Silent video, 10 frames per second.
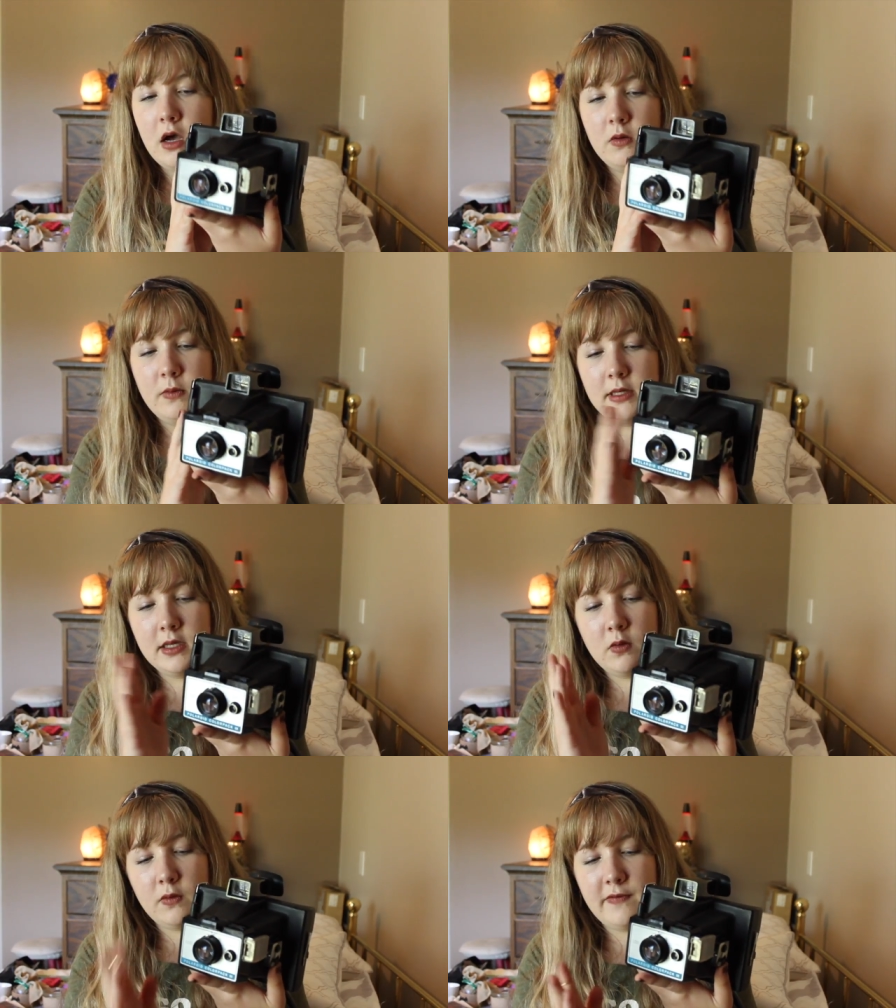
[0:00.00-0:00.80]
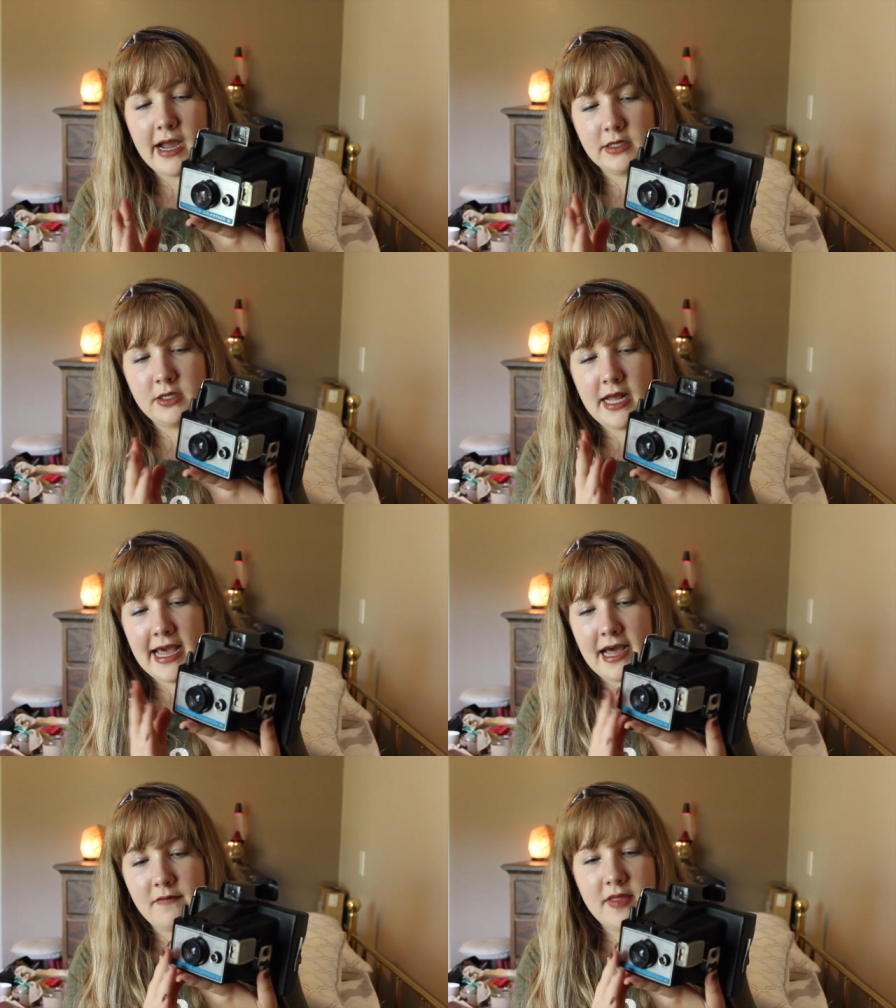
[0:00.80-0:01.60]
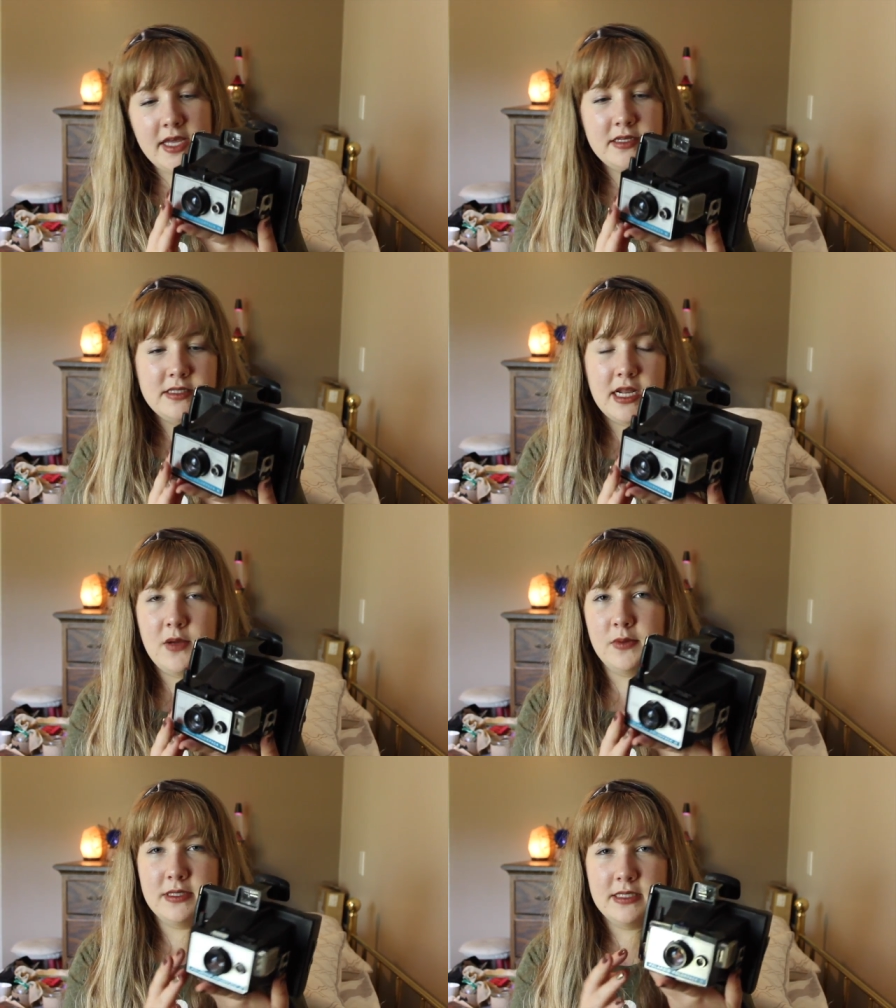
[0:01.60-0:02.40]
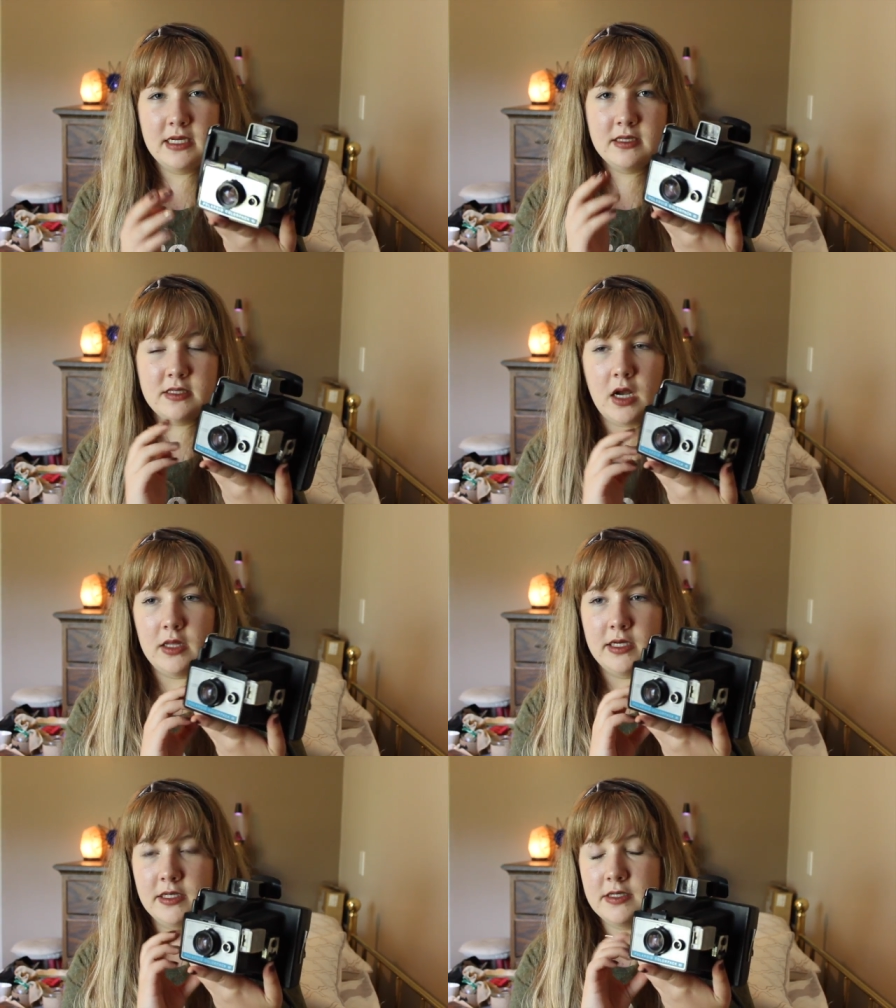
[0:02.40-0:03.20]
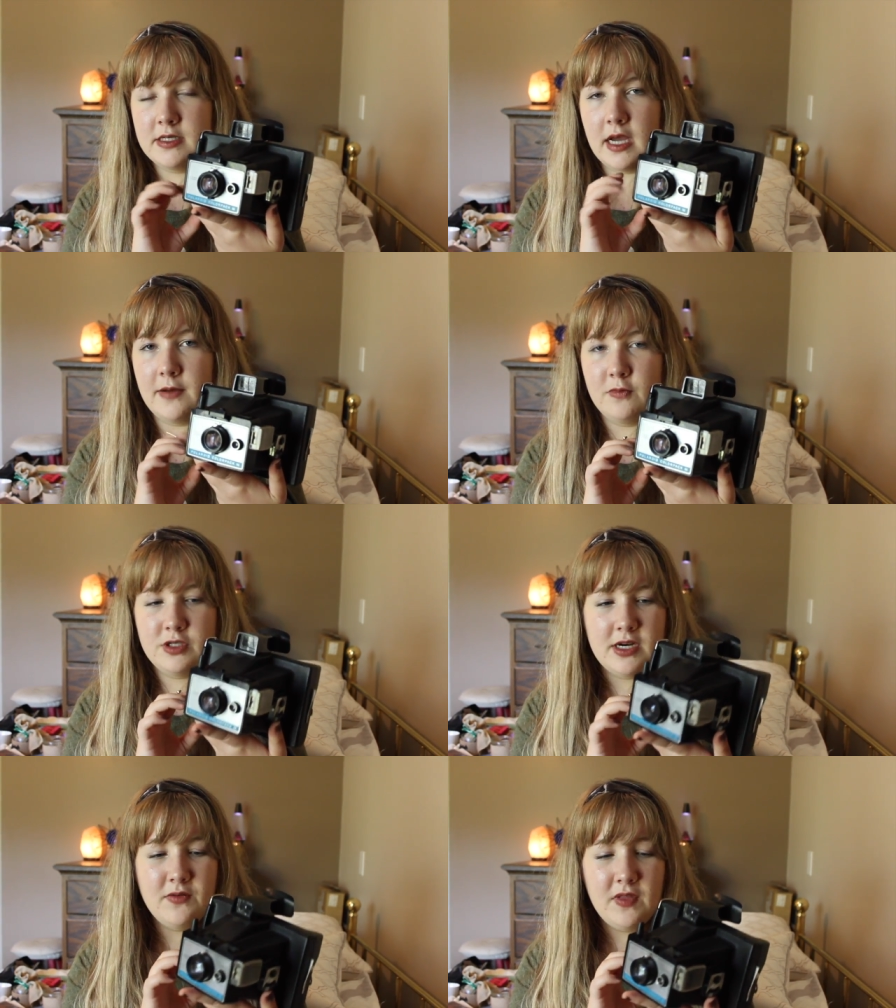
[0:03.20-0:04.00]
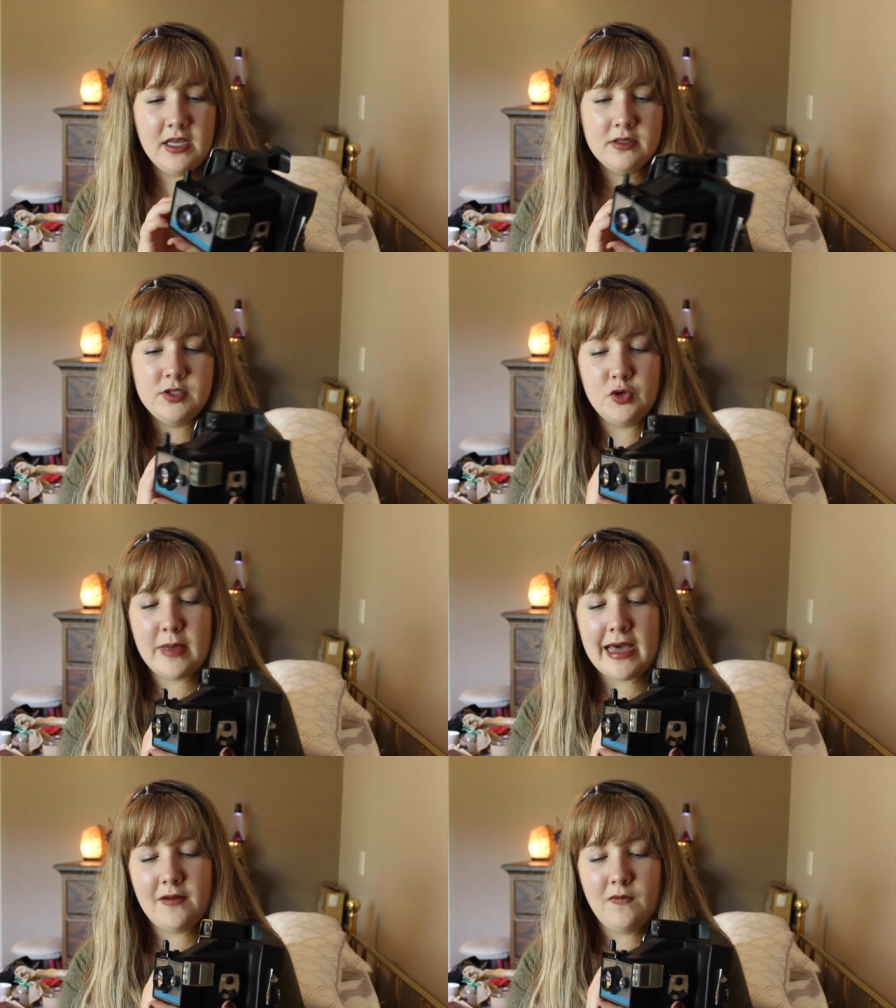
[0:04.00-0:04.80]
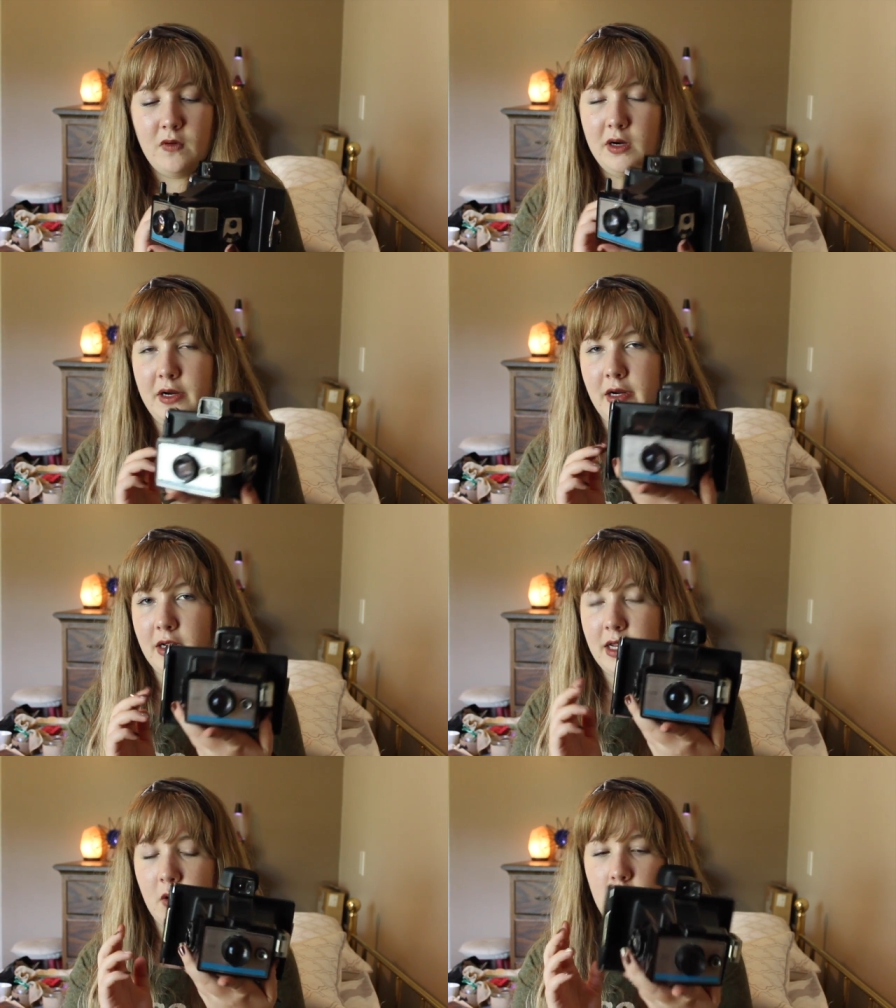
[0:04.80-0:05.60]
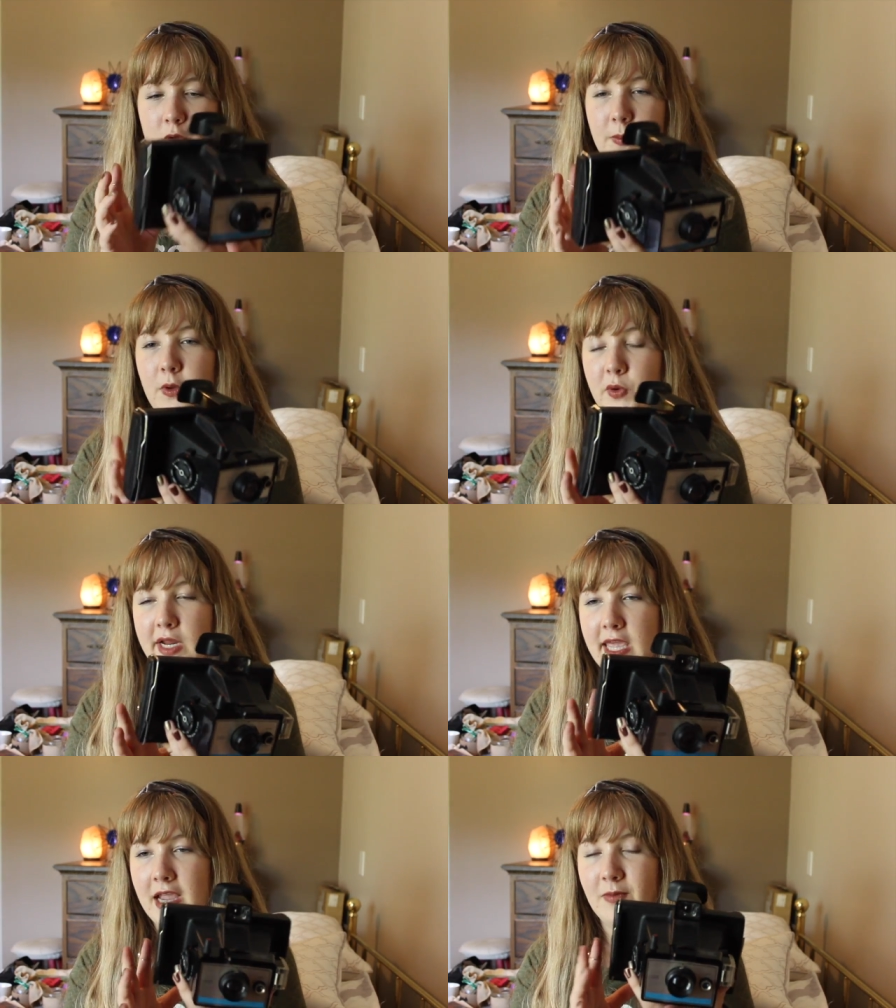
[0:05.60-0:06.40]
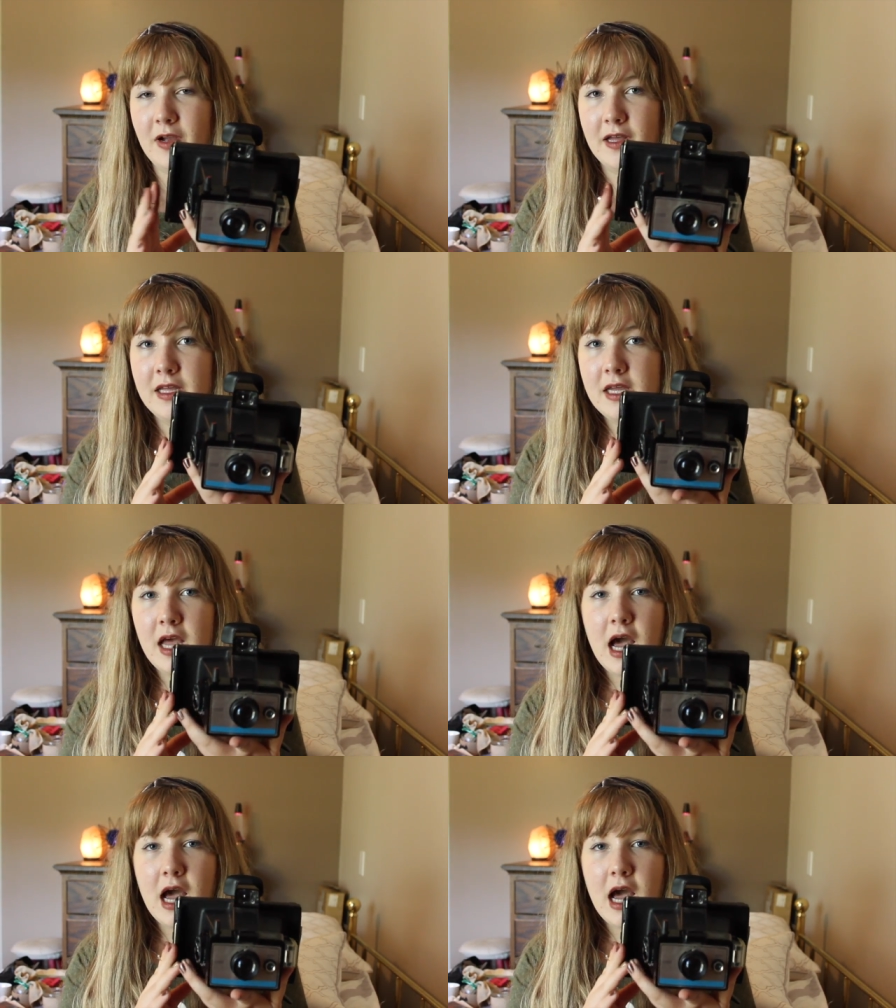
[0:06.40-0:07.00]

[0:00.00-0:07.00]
a really cool factor to have this and it was six dollars um, which I don't think is too bad for an older Polaroid camera